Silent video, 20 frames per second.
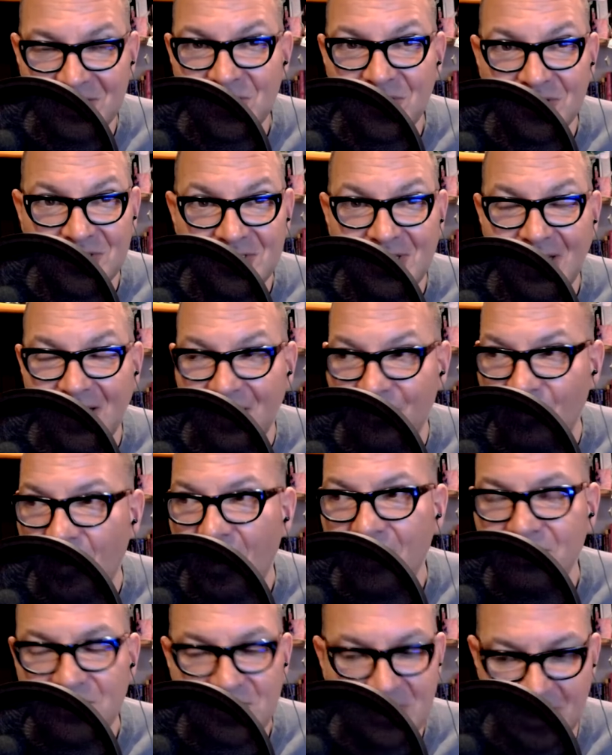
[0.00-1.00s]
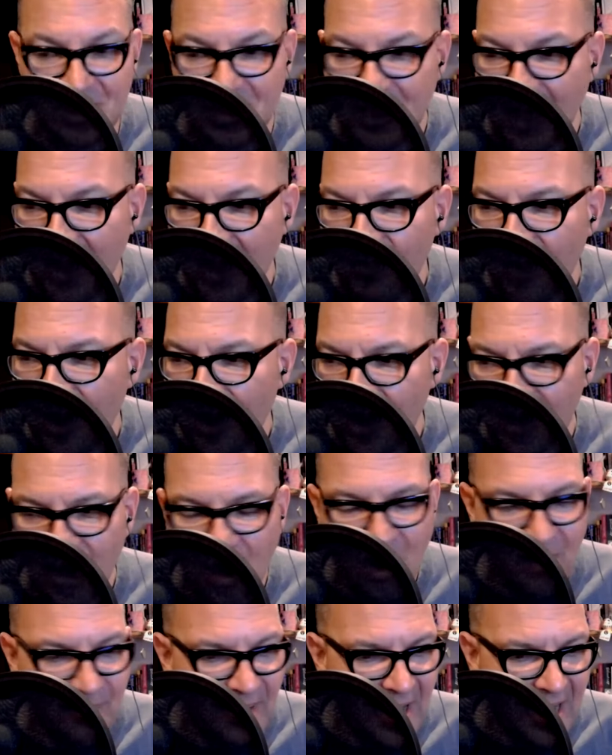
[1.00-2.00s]
starts selling ROMs to Gateway,
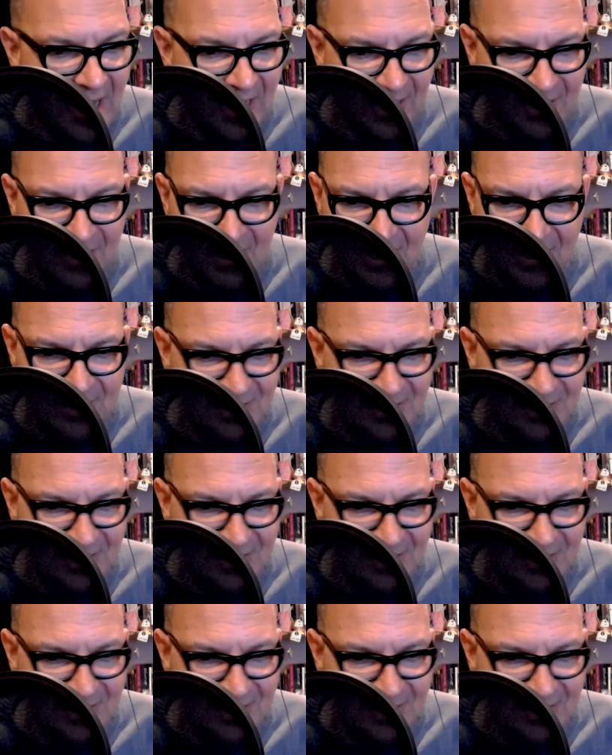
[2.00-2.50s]
Compaq,